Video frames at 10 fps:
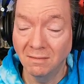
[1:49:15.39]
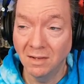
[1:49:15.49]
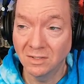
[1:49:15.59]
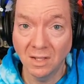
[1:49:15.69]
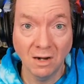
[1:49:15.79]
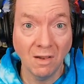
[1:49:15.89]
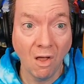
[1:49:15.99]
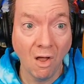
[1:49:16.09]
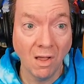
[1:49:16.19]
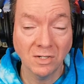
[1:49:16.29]
It's not a
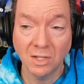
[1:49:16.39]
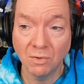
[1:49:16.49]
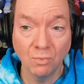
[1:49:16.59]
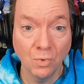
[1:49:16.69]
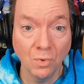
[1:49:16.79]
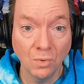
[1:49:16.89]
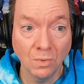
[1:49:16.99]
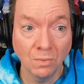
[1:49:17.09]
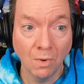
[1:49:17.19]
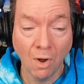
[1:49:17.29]
law. It's not a
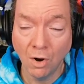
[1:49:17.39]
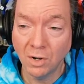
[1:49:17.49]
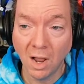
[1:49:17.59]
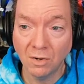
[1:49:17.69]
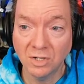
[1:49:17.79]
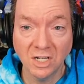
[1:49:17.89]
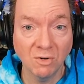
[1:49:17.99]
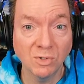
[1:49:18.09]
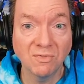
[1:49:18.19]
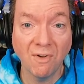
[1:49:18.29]
rule. Our doctor said
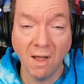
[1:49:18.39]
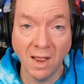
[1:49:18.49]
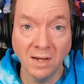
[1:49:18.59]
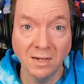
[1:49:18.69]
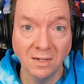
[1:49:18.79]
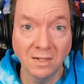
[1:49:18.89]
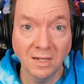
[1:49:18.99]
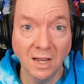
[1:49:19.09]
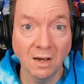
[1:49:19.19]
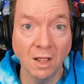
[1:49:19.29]
it was fine
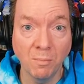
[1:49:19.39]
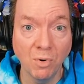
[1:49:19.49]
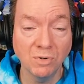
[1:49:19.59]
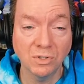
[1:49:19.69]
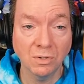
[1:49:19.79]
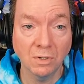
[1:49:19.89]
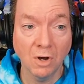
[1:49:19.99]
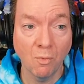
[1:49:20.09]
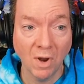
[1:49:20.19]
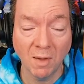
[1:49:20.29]
to get a booster.
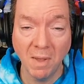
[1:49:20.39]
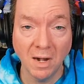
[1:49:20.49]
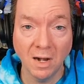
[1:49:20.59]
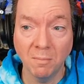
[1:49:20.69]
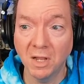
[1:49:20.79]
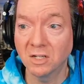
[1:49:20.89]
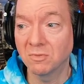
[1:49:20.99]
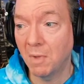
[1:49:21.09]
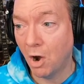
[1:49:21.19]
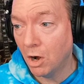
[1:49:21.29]
Recommended it because
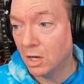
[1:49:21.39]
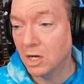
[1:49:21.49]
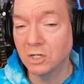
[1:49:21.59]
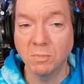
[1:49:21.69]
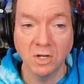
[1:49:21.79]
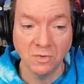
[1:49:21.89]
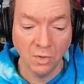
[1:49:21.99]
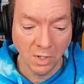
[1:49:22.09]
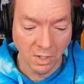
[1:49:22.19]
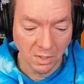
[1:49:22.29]
of my heart condition, because of
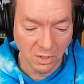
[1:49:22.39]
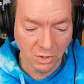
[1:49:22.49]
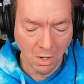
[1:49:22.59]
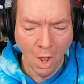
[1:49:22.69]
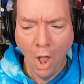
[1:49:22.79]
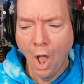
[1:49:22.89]
her lung condition.